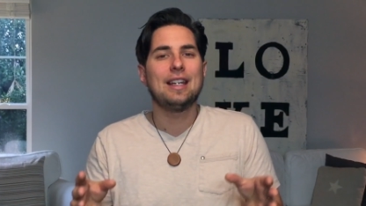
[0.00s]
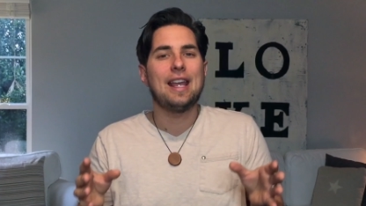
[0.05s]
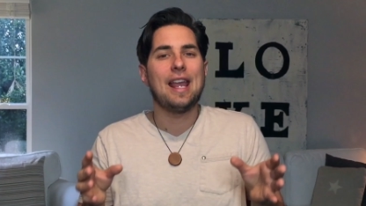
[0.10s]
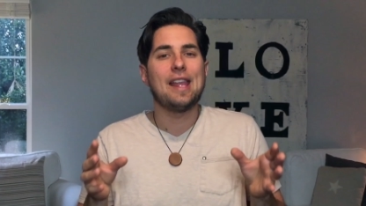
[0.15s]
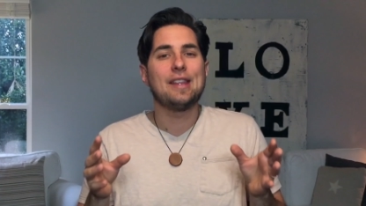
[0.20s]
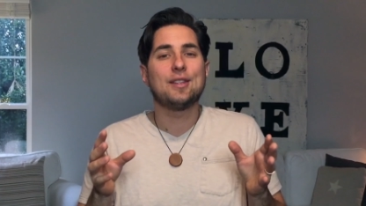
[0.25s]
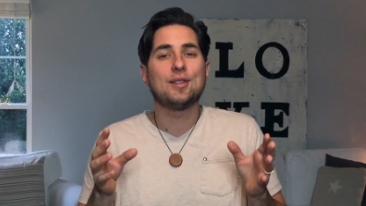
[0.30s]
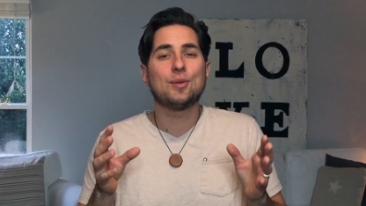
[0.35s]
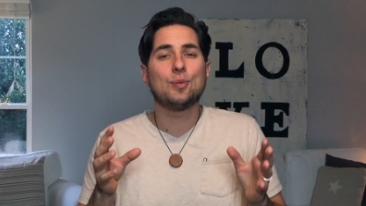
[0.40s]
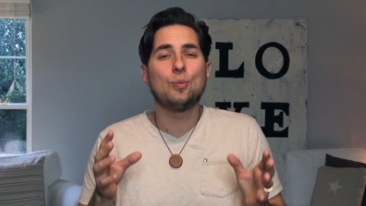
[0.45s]

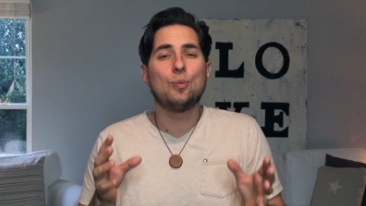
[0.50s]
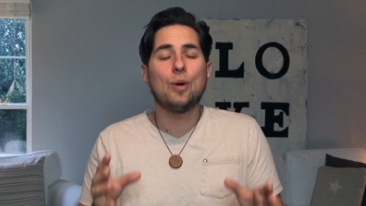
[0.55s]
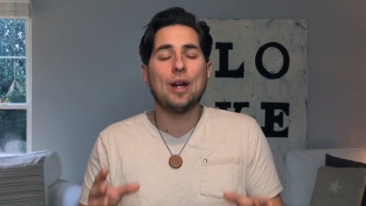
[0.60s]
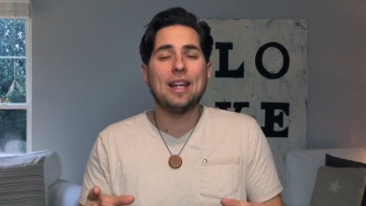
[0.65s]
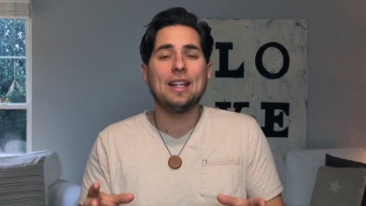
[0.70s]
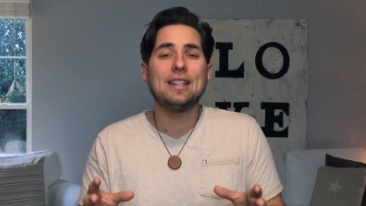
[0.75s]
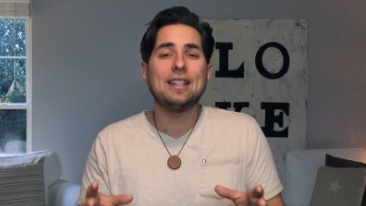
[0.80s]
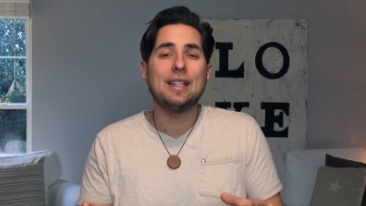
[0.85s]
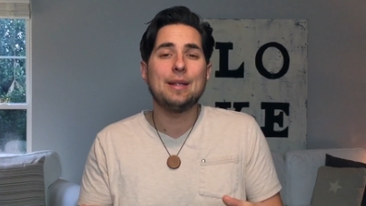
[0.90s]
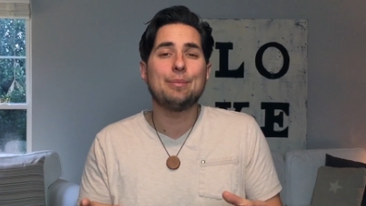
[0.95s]
It's
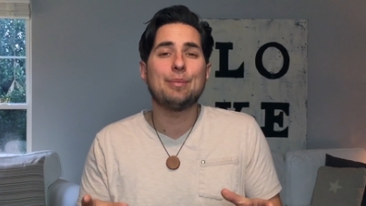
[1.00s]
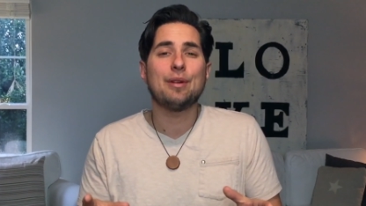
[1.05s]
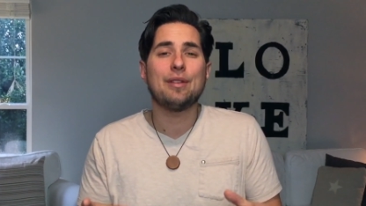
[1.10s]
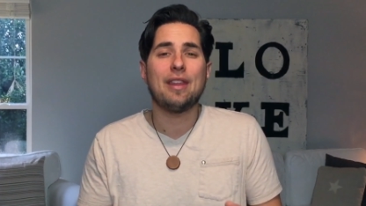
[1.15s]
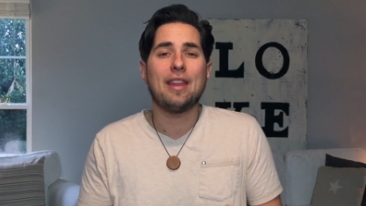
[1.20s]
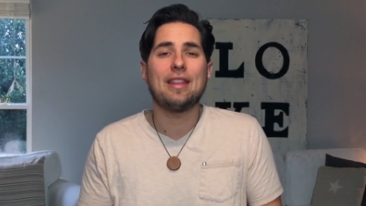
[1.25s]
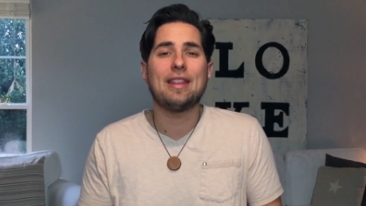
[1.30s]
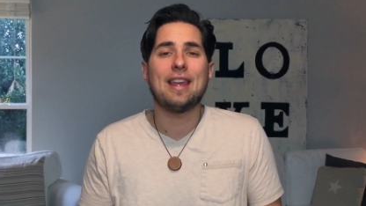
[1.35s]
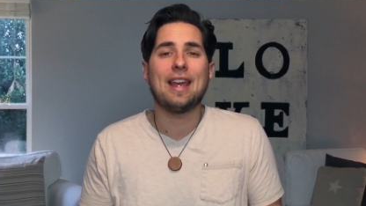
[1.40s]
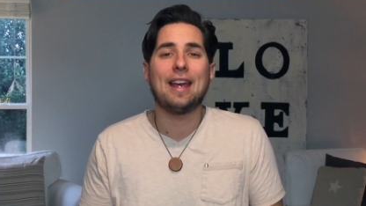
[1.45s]
way deeper
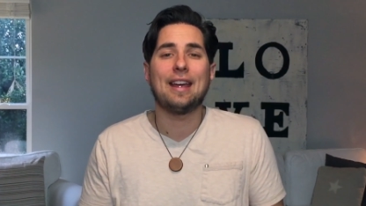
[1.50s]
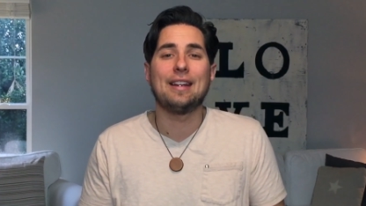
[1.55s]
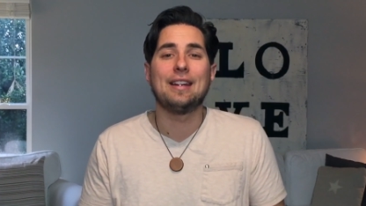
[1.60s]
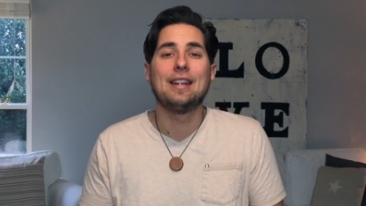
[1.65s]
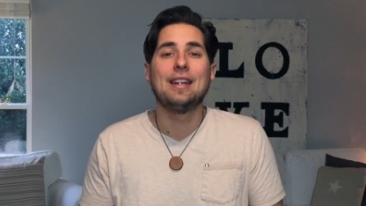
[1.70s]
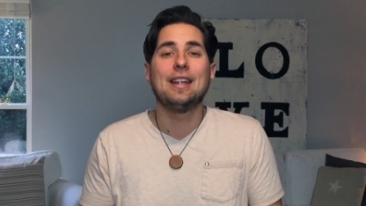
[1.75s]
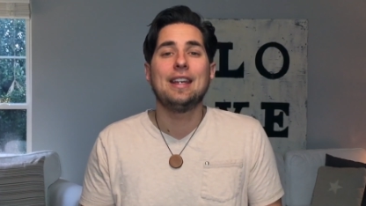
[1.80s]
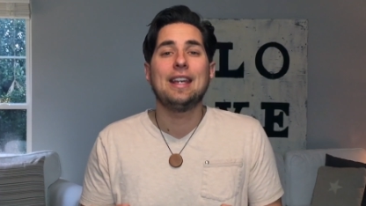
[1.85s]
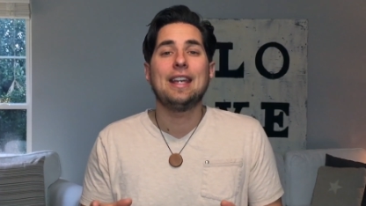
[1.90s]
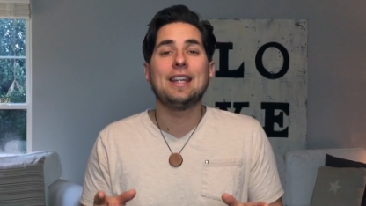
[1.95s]
than that.